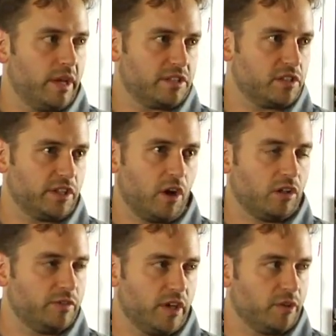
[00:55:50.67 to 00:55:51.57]
basically
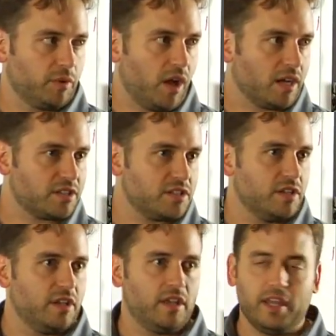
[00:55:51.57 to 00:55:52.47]
all of the other blocks
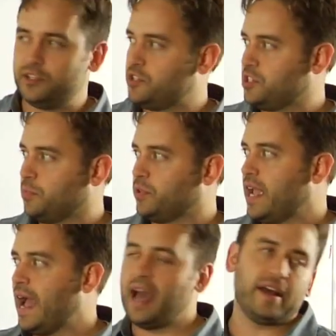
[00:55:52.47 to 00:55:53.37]
and just
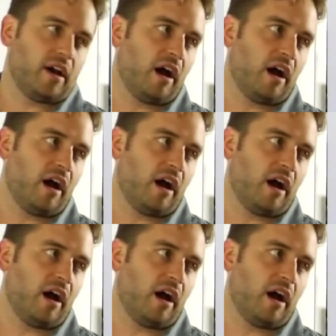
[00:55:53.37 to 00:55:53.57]
simply add